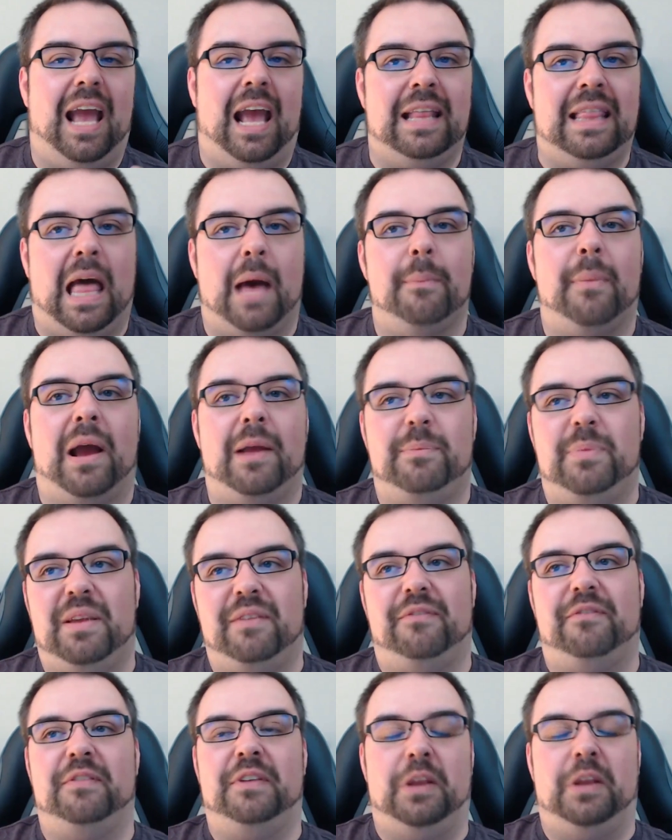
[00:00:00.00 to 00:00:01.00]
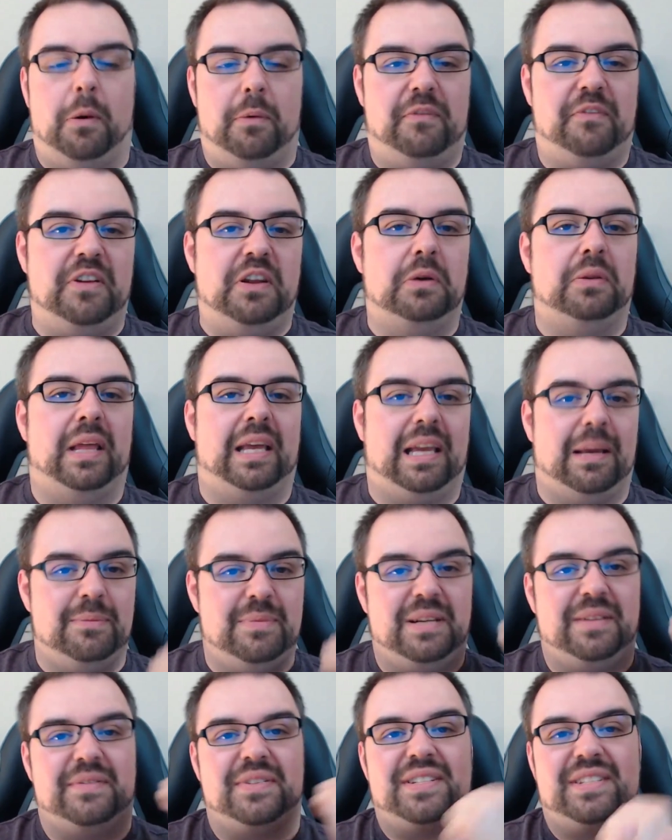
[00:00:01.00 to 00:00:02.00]
And that might be, you know, feel like a
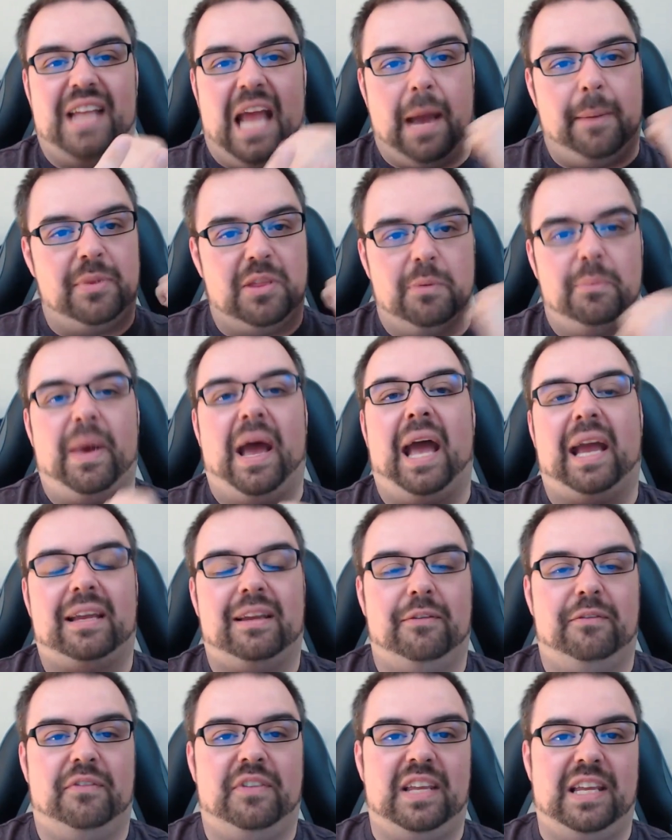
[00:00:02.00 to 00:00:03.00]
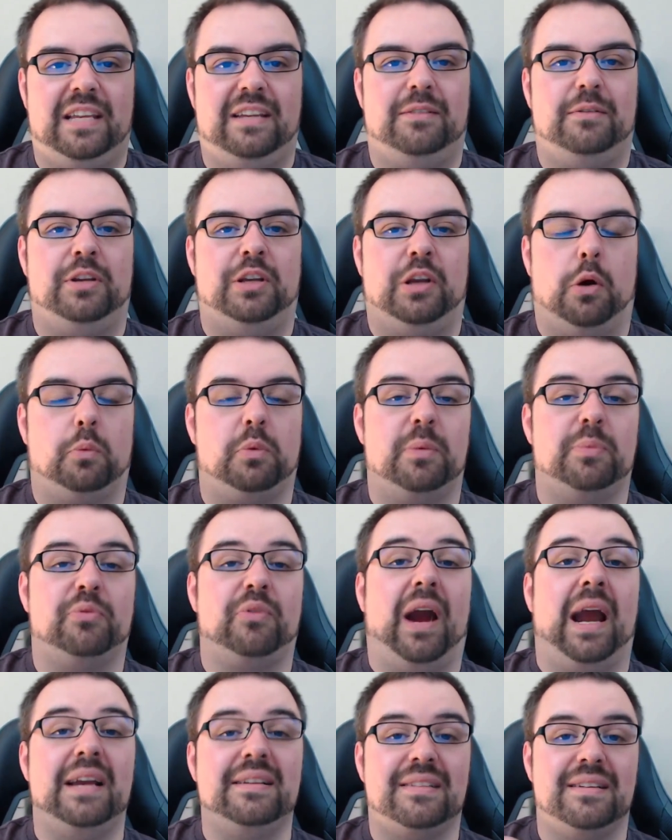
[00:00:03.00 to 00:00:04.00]
bit of a stab in the back if he, you know,
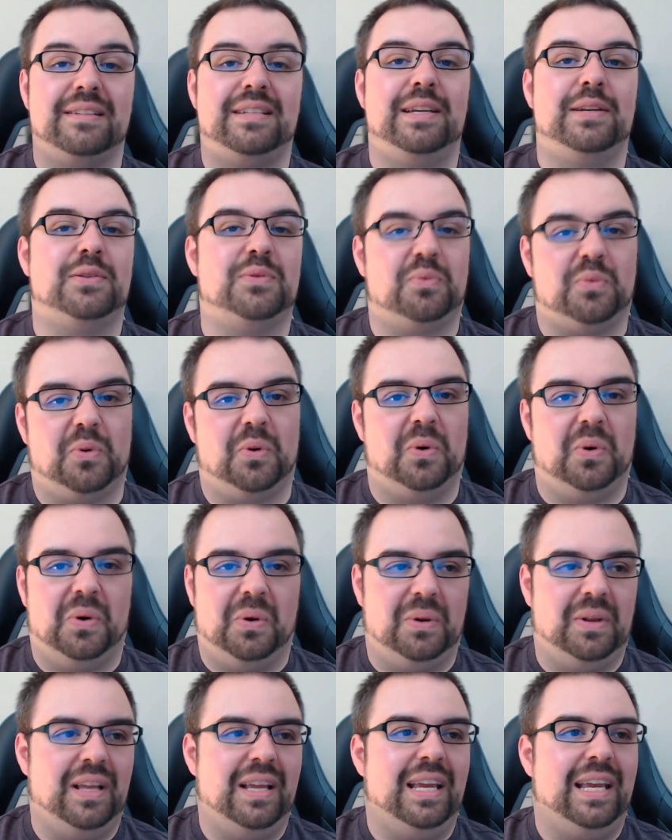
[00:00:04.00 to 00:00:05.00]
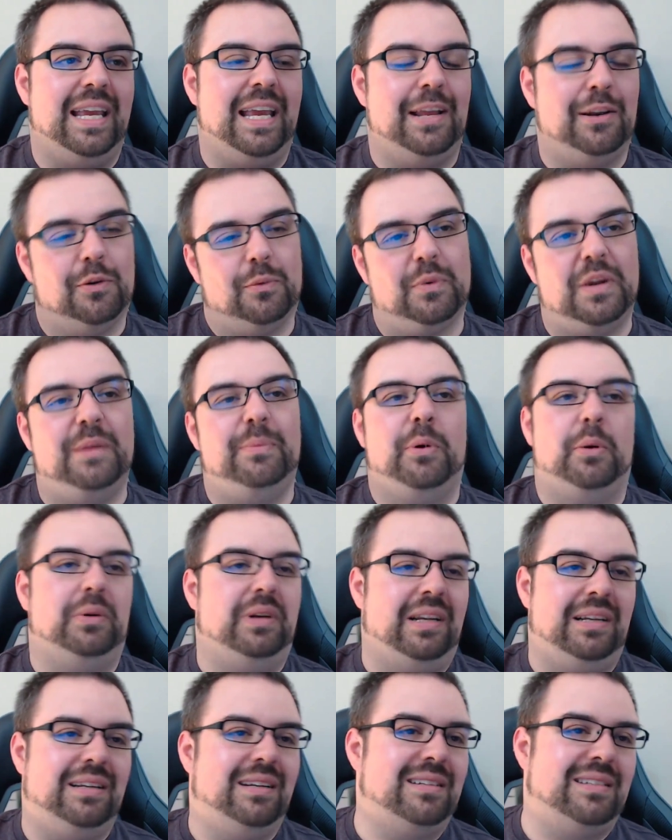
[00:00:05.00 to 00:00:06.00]
reprises his role in a reboot.
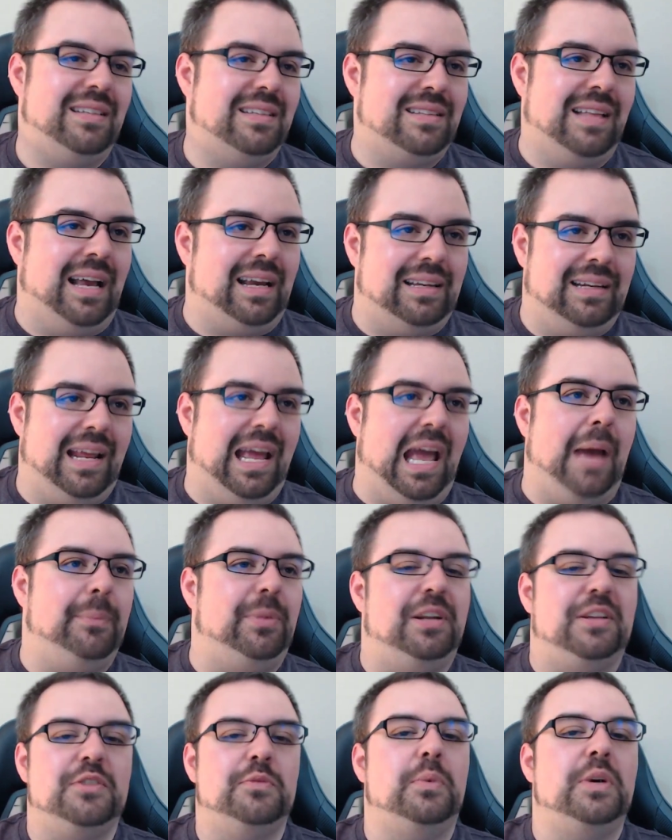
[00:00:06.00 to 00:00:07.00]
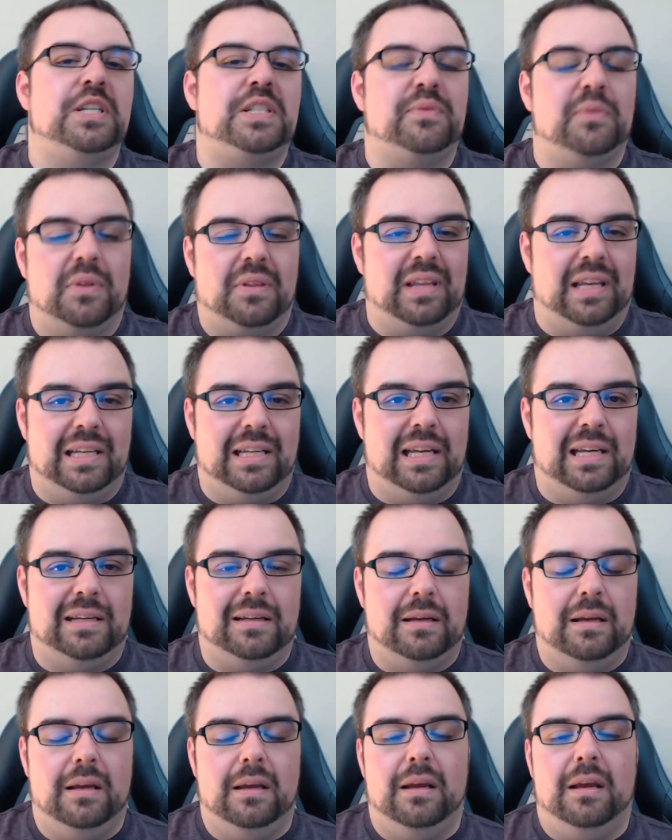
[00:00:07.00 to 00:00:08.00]
And this is not going to happen. It's wishful
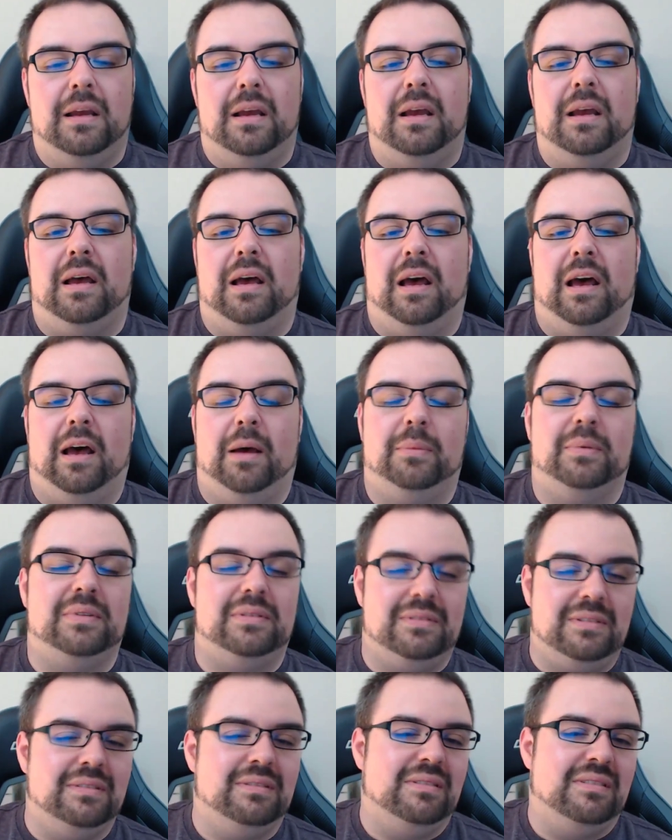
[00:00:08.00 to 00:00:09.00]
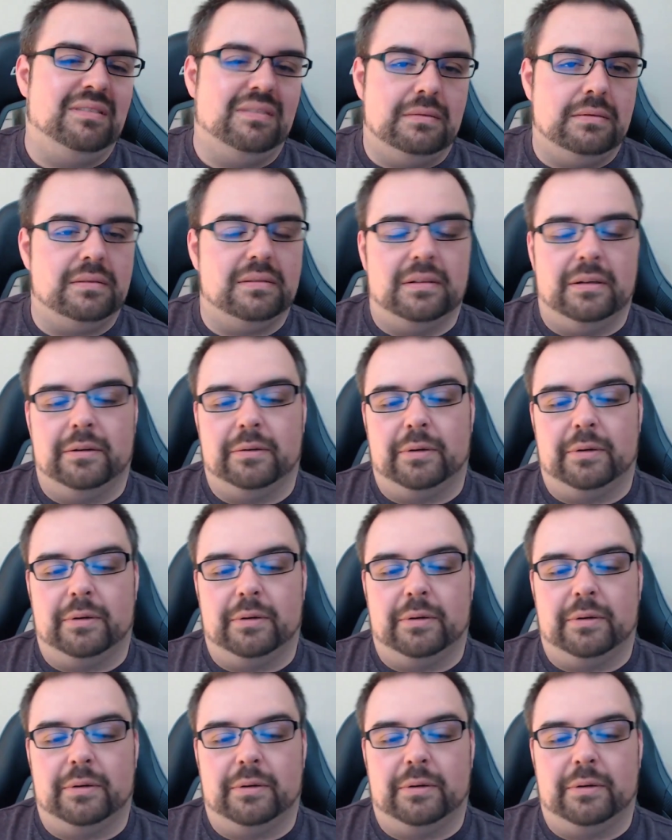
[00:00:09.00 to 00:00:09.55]
thinking. There we